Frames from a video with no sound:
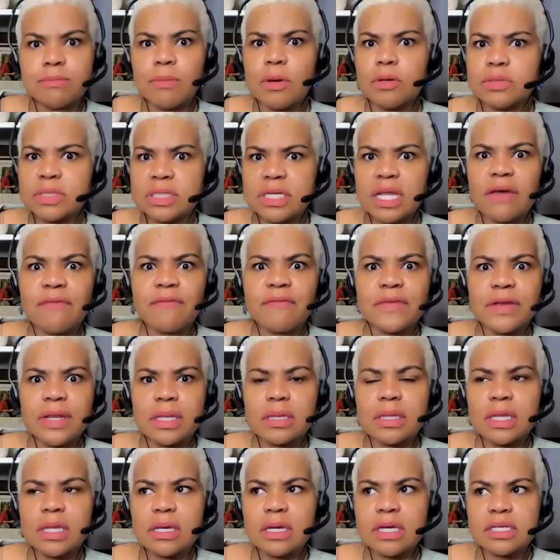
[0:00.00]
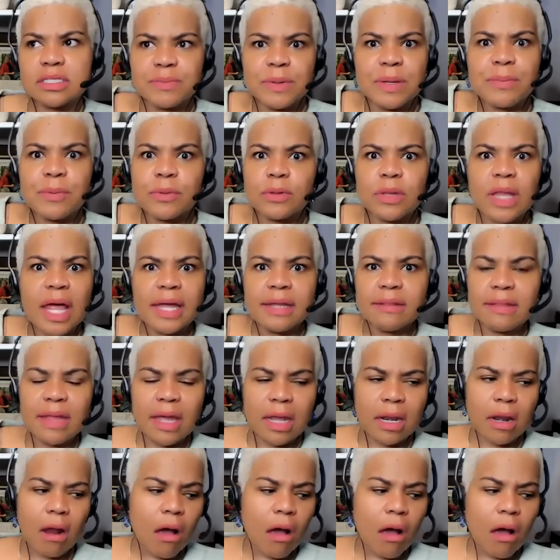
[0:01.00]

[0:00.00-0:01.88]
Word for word: most yeah. definitely. Because people like that.